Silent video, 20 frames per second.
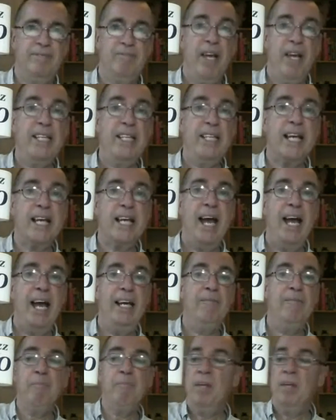It's
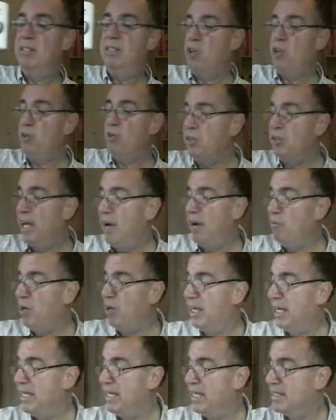a social
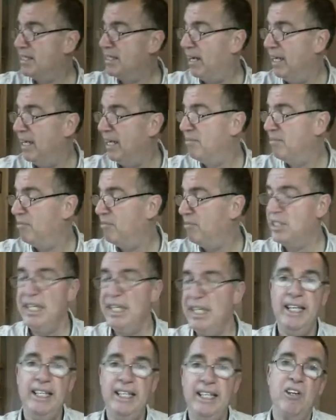networking site for
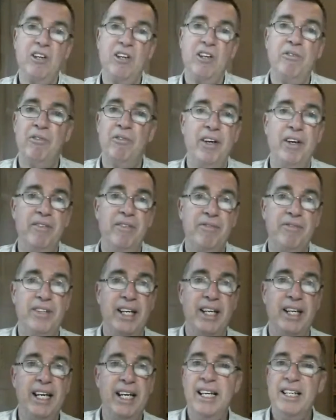seniors over 50.
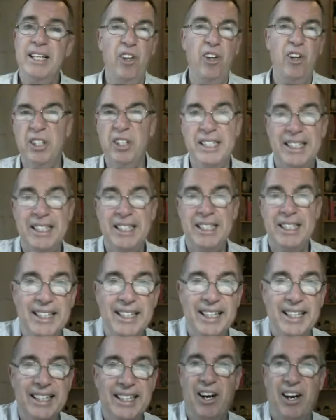It's not a
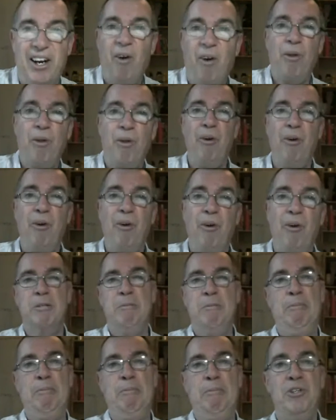dating site, although lots of
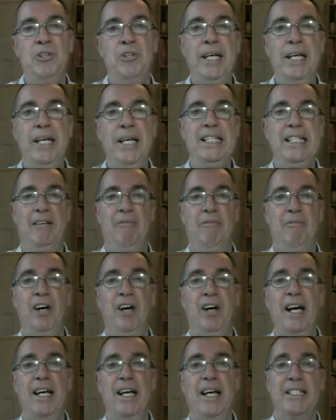people do meet up
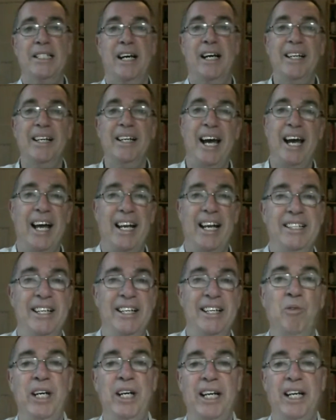via the site and
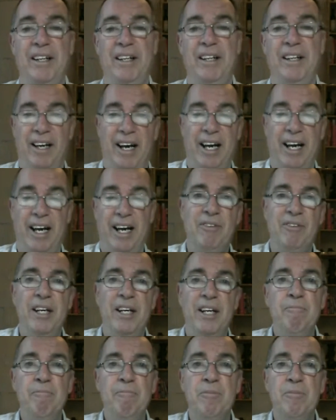in real life.
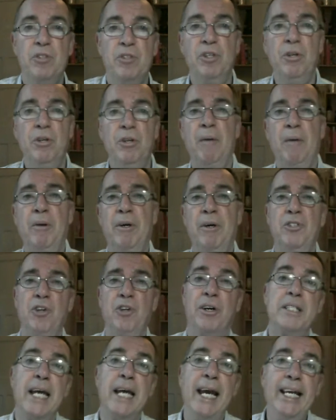So do come along and
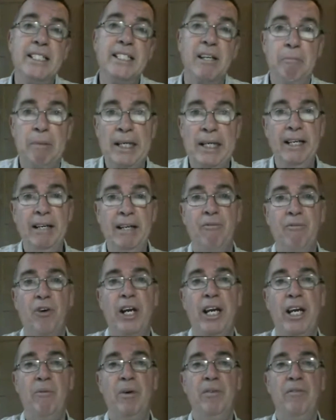join us. It's completely
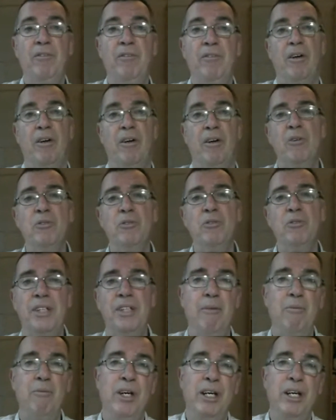free. We've got social
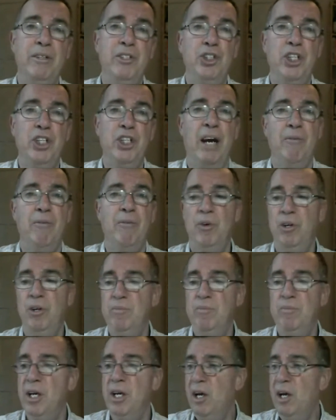networking chat
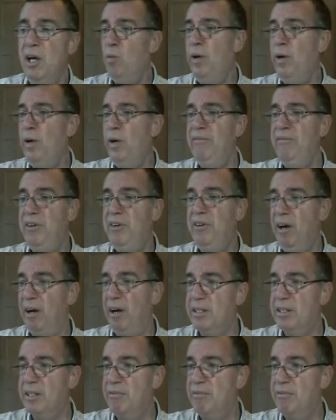rooms. We've got